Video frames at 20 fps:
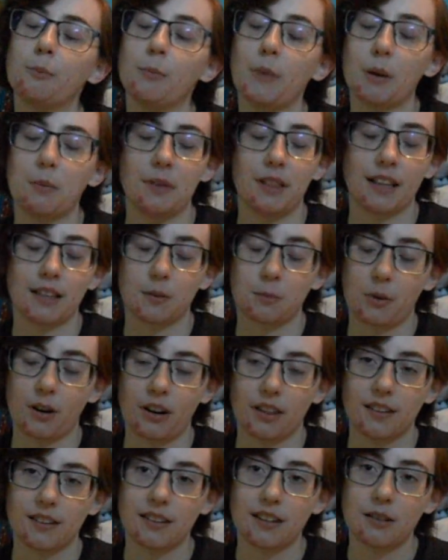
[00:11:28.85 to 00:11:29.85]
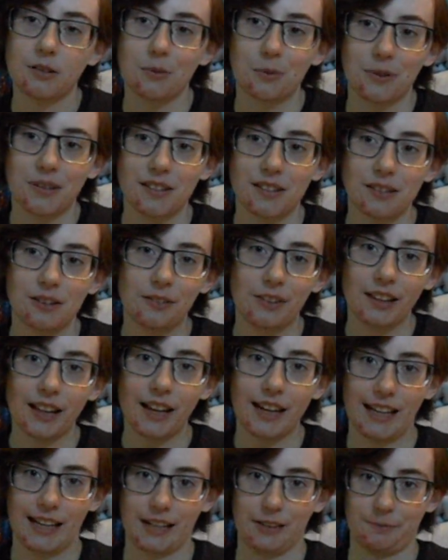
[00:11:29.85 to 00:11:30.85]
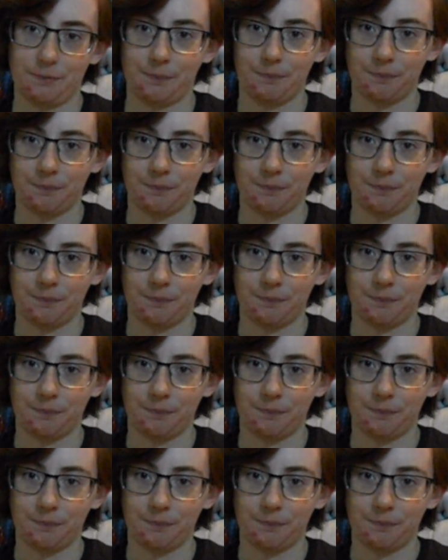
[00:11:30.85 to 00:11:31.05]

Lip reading: Maybe that's part of the secret with the Silver Lining.